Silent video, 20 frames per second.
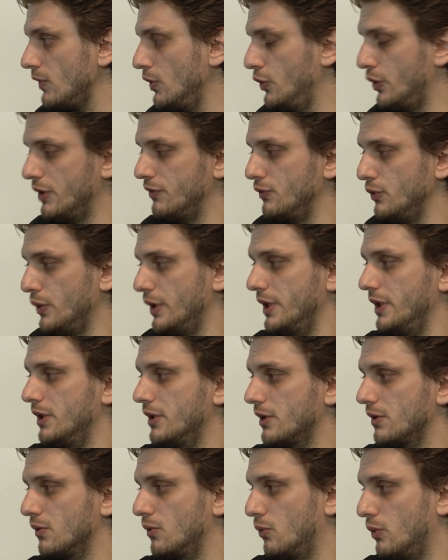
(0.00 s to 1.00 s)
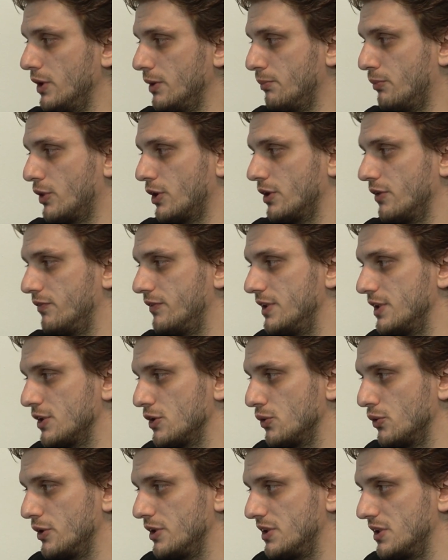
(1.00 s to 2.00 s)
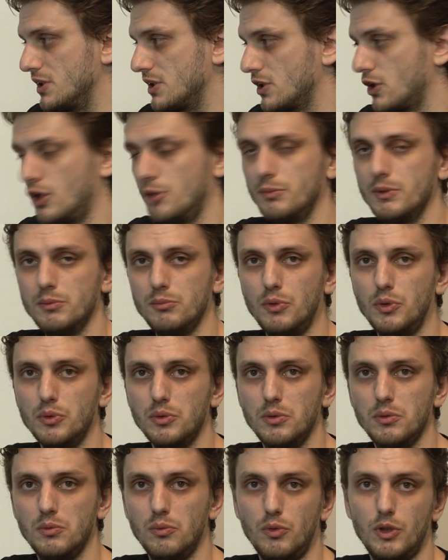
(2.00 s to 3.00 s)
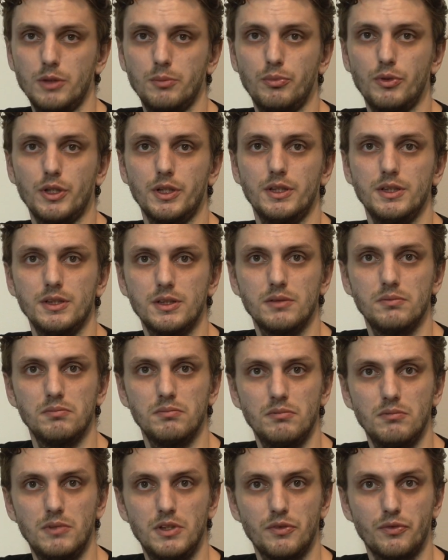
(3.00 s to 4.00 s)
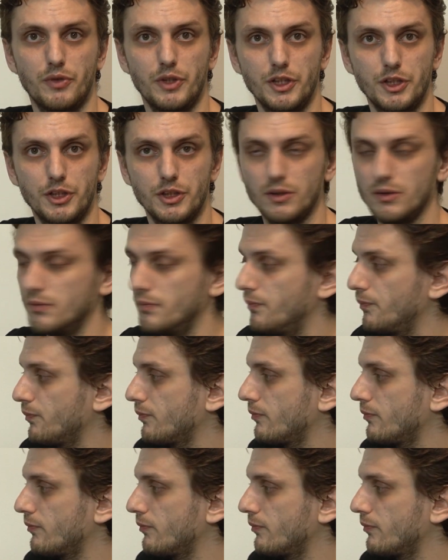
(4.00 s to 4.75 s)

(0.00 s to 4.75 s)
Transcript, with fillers: you have no idea what part of this noise is common mode, what part is differential.